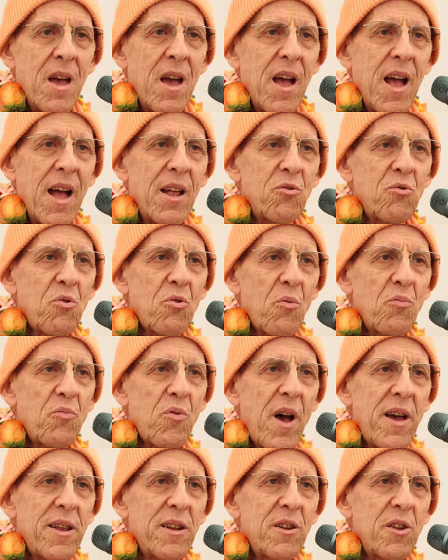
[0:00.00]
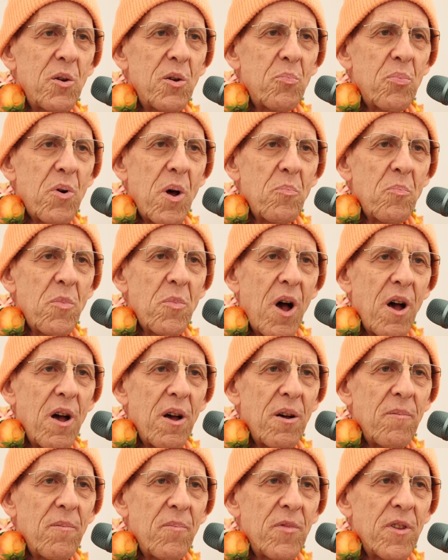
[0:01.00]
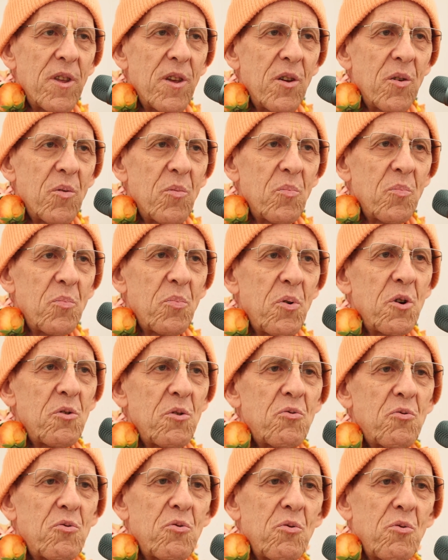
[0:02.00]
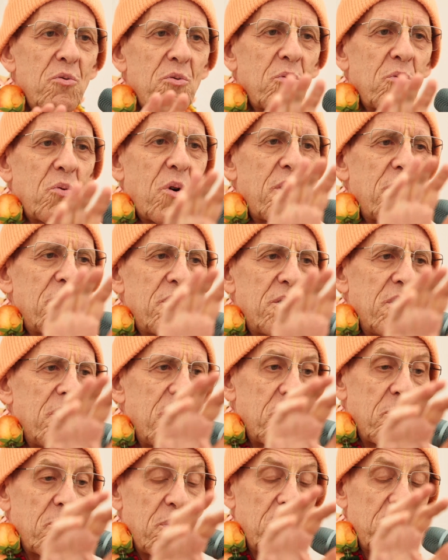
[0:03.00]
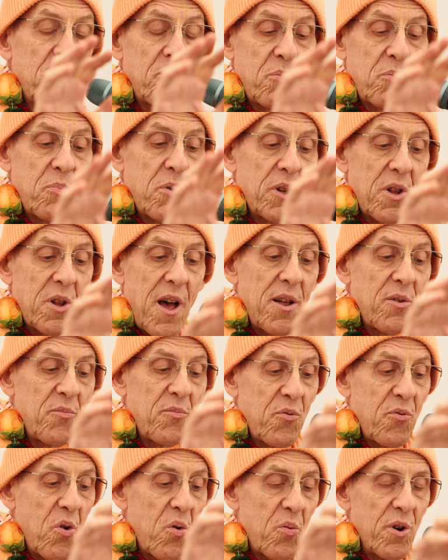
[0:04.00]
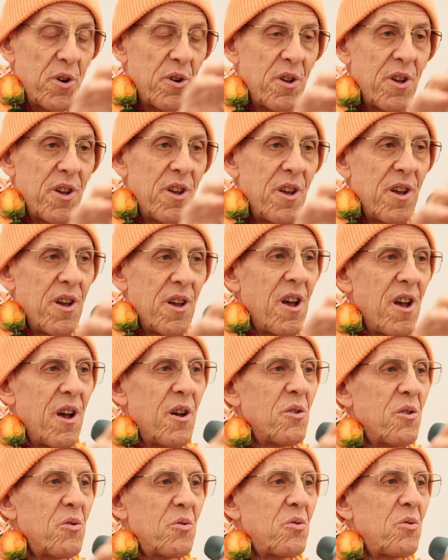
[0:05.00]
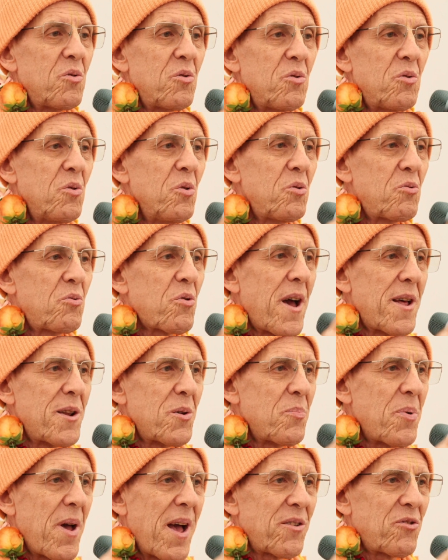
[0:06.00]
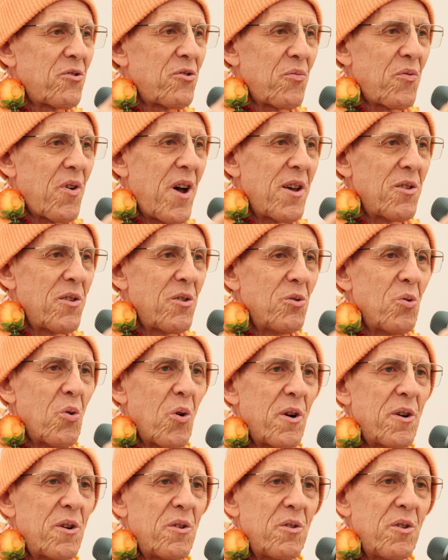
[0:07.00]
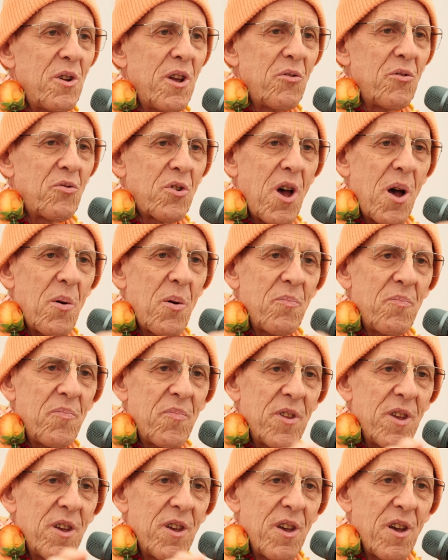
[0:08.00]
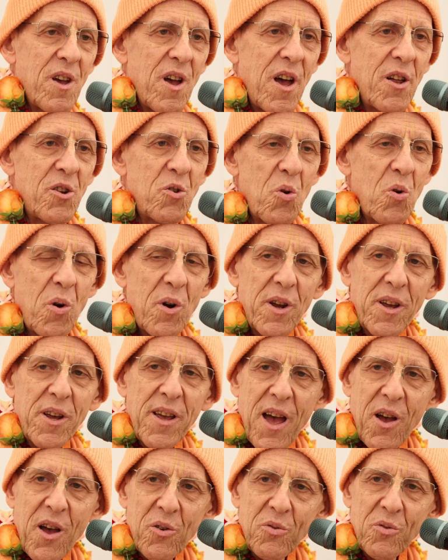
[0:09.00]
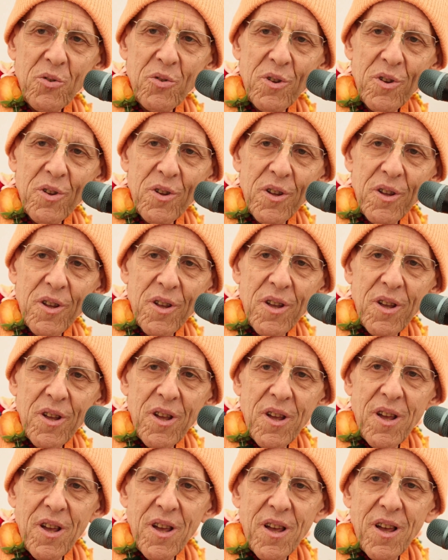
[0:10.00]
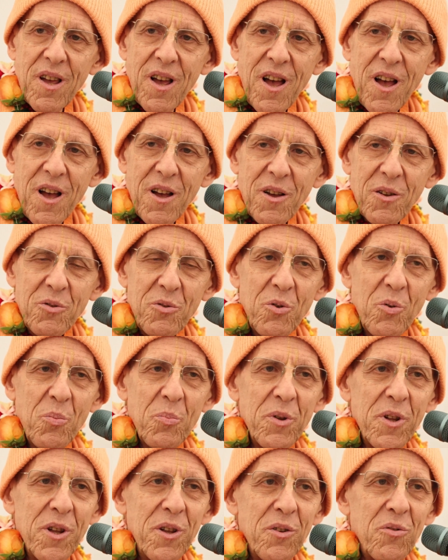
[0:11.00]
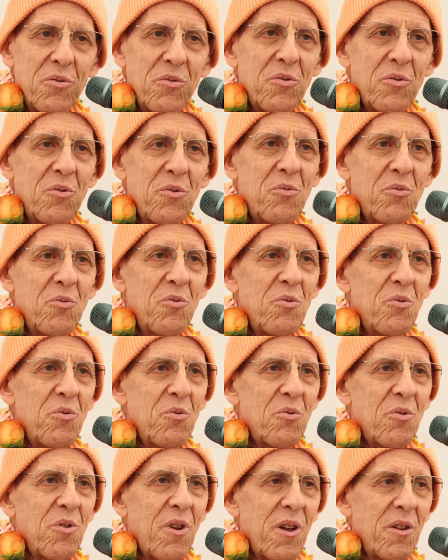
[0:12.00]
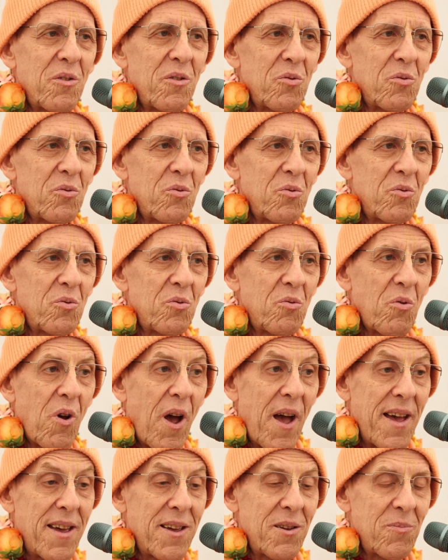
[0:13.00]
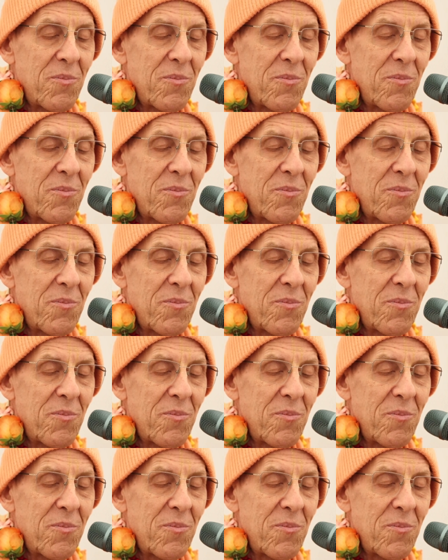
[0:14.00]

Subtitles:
And so finally Brahma pushed Prahlad forward. You try to pacify the Lord. He's come on your account. You please try.